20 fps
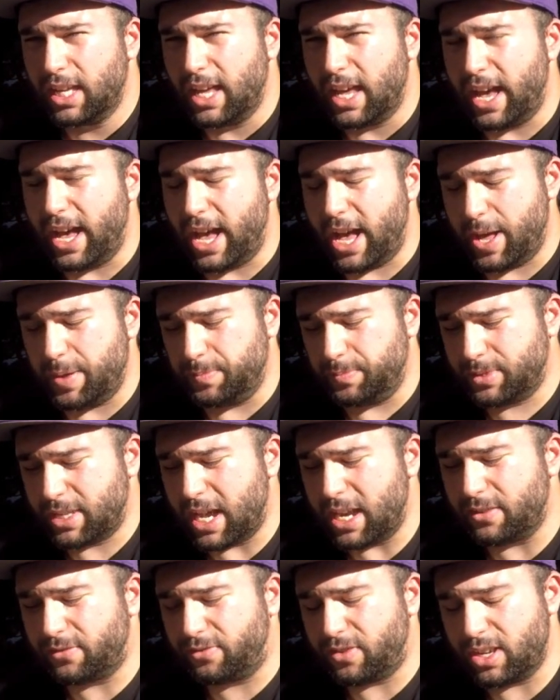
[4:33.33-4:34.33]

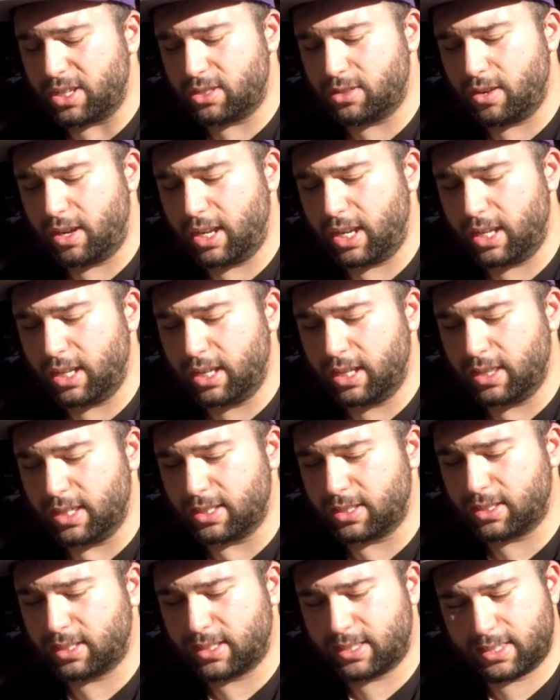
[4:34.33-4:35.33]
Kind of frustrating.
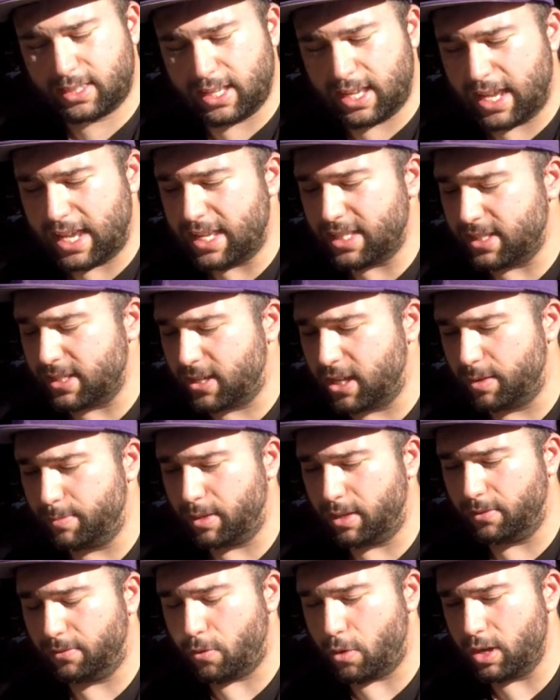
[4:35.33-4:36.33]
This easily could have
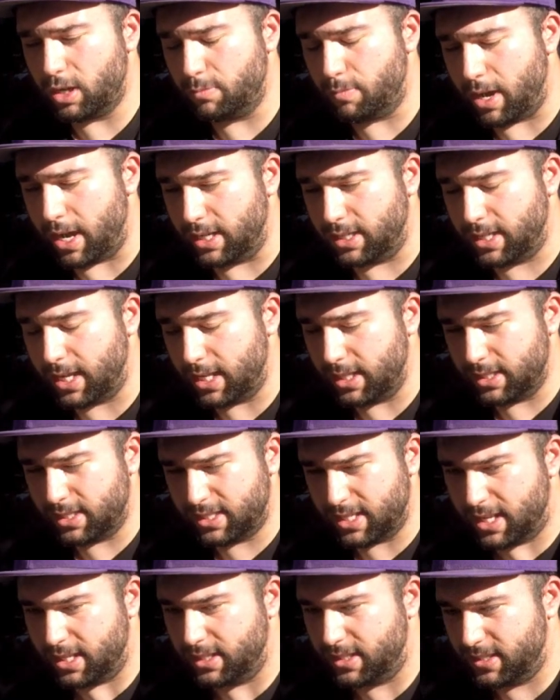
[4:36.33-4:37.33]
been avoided by a
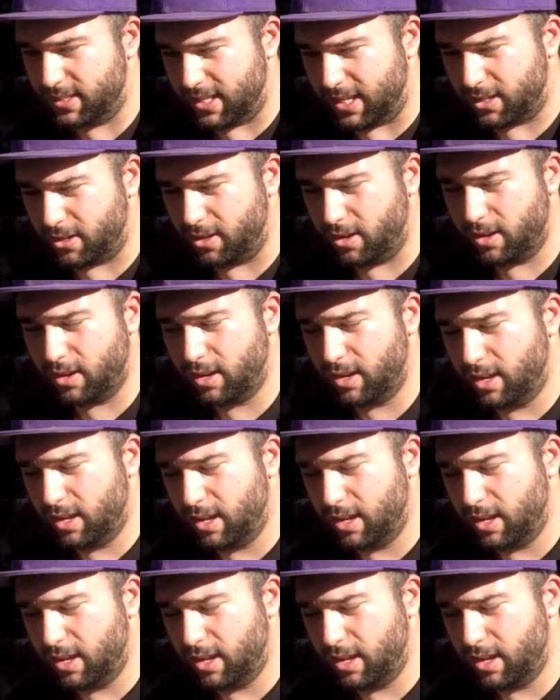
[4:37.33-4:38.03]
10-cent sticker,